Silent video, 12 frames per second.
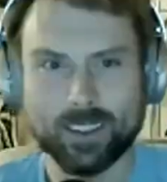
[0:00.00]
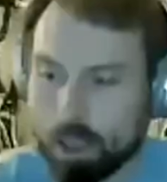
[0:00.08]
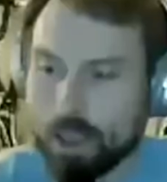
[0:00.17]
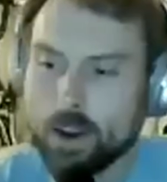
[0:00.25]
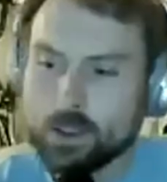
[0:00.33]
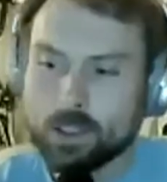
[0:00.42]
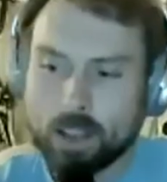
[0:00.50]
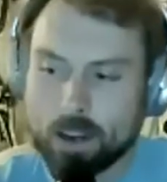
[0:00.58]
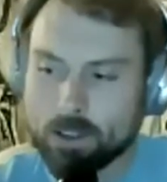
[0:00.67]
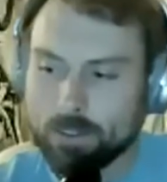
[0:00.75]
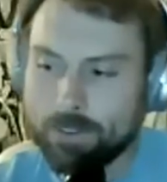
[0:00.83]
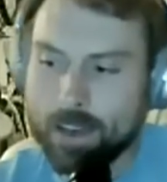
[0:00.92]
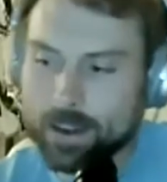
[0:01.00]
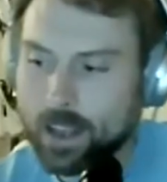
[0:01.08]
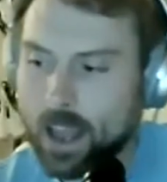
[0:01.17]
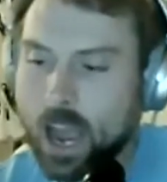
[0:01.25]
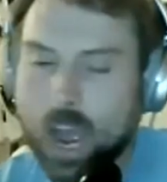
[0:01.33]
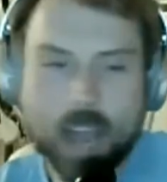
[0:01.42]
here's a
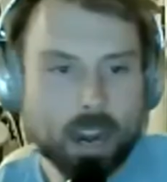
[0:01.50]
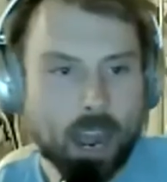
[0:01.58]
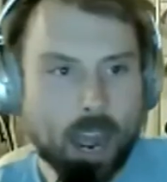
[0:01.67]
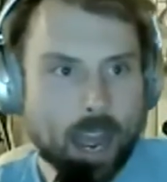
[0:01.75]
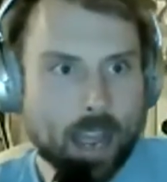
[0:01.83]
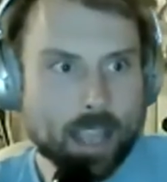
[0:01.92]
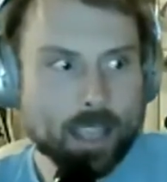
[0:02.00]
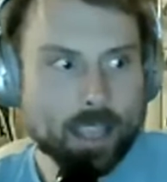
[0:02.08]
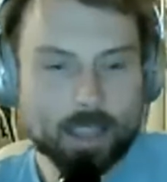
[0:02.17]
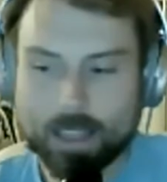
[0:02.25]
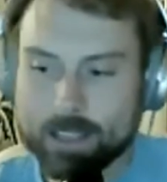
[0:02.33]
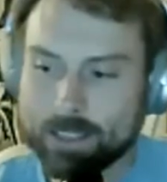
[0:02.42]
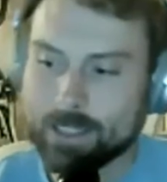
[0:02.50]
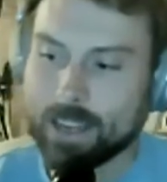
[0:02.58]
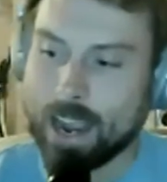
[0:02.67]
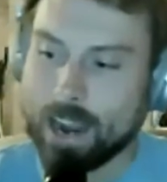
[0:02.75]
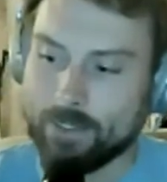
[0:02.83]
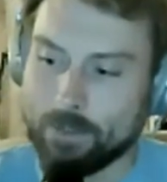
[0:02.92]
fact, and this is
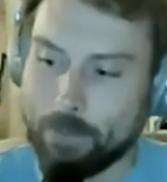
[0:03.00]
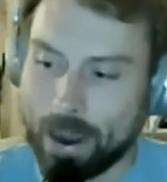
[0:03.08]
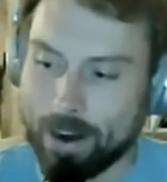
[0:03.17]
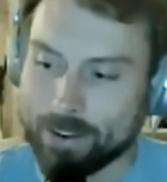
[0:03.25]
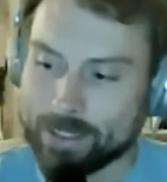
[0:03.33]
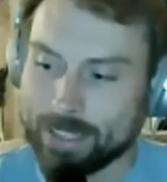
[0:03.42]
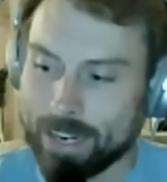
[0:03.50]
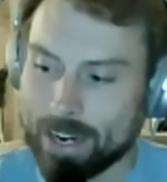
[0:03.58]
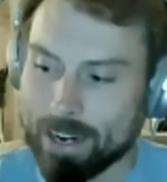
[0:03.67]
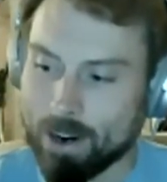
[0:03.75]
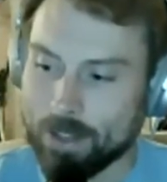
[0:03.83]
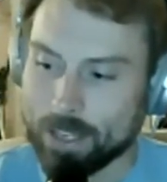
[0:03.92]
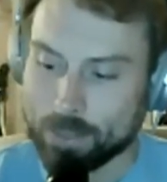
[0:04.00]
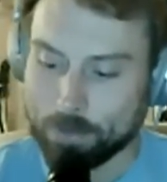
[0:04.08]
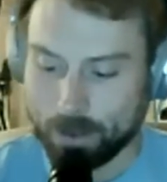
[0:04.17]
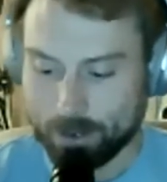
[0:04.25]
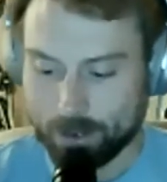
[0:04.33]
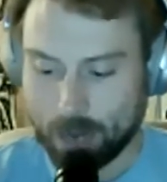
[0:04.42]
kind of embarrassing. I didn't know this,
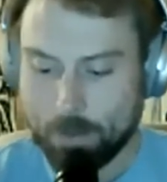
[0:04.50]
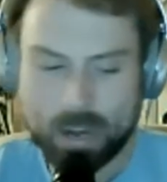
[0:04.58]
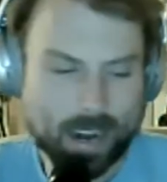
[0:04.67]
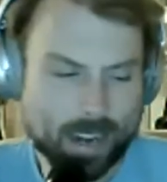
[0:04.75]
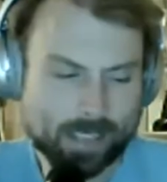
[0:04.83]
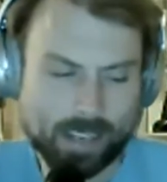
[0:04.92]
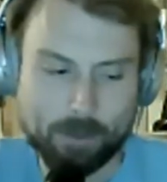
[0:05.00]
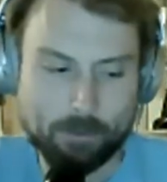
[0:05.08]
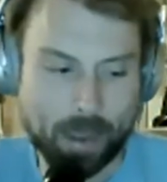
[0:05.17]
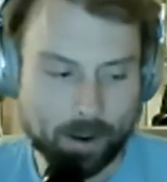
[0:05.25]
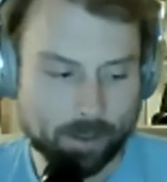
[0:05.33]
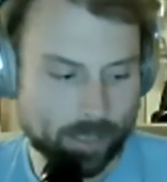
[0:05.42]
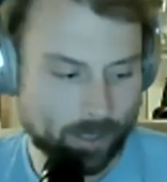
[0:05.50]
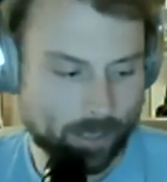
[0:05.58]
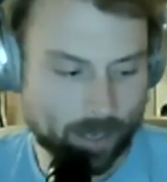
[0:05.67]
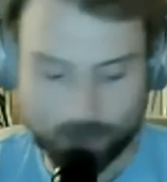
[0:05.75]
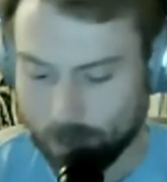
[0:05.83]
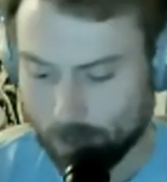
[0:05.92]
but I mean, it's not embarrassing. I just
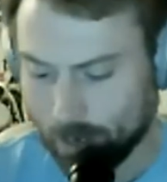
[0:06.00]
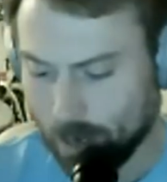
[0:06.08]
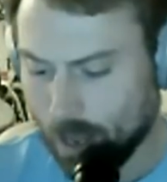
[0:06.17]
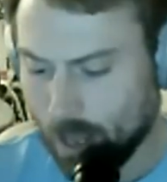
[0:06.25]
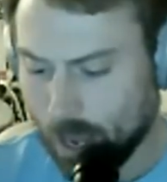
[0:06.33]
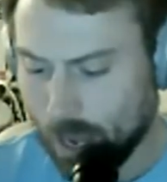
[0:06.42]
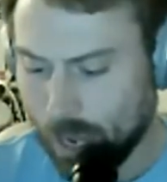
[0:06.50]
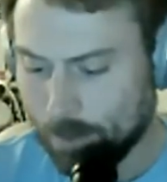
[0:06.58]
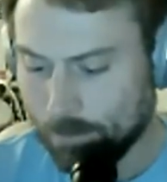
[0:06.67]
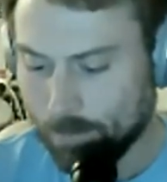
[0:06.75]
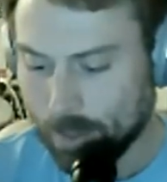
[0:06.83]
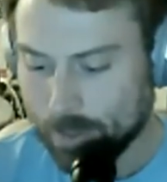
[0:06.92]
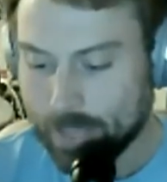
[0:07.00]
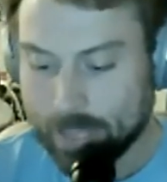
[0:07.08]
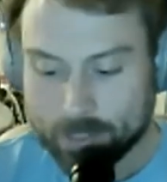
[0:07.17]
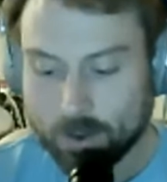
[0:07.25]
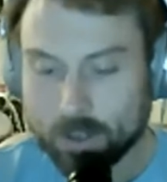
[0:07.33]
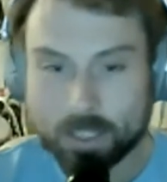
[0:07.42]
didn't know it.
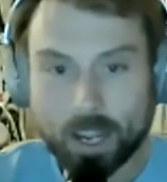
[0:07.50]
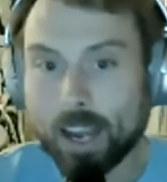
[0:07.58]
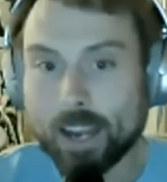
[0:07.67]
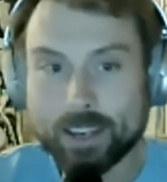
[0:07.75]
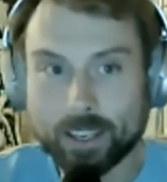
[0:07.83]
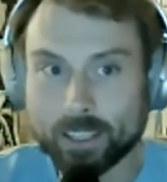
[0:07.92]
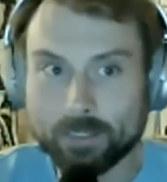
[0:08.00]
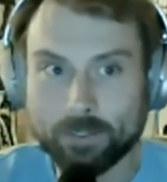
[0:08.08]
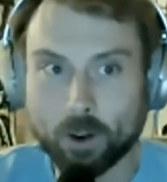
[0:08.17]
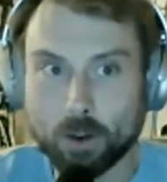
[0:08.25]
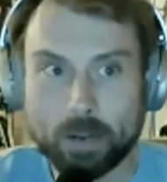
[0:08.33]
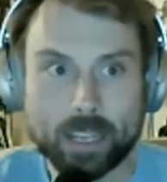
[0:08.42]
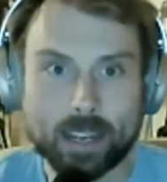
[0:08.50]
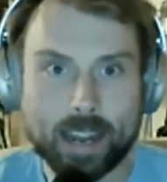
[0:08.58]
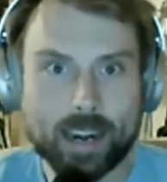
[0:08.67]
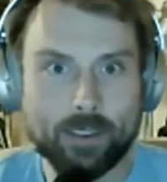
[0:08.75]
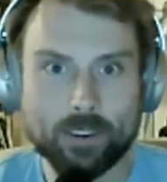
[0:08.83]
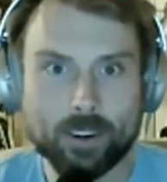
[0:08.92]
That's known as the Hutton unconformity. I
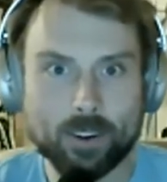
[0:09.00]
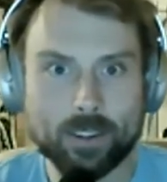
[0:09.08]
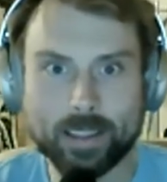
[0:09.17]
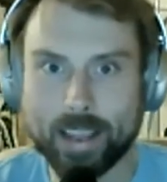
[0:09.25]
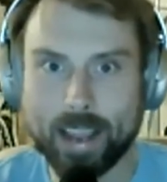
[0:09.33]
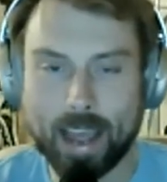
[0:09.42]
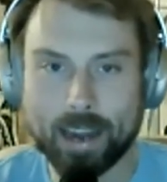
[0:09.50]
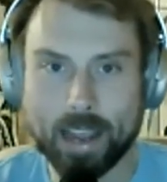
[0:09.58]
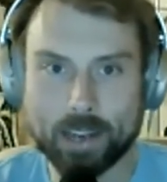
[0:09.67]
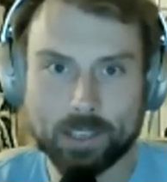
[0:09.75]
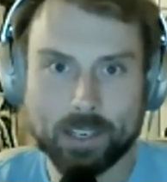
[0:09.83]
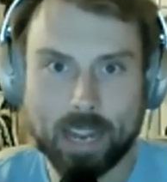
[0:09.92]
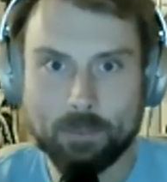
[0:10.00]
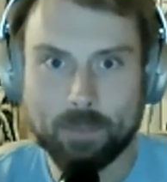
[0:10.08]
never knew that they had actually named